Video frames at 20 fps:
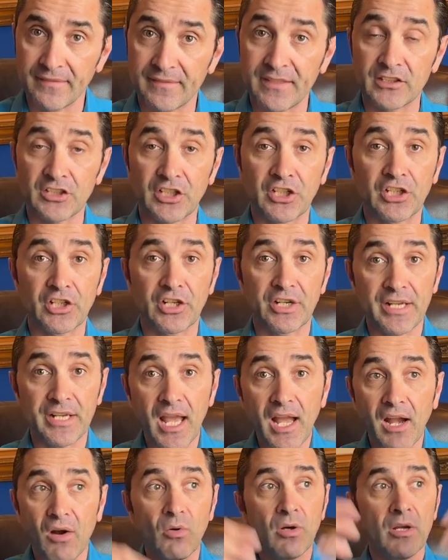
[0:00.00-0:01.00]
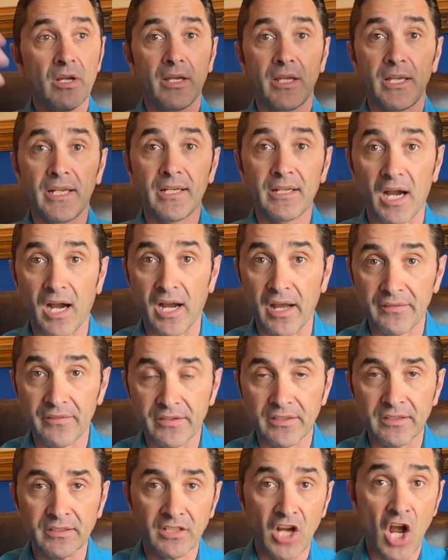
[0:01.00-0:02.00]
that occur now in
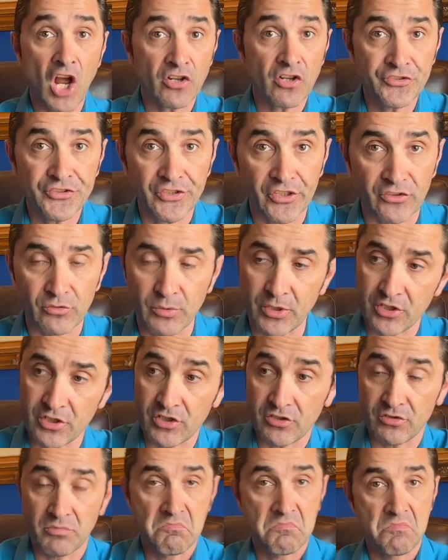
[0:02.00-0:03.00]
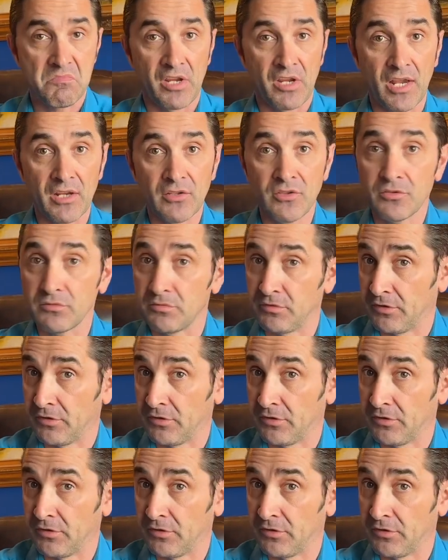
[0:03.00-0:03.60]
other cultures, which is yeah, you,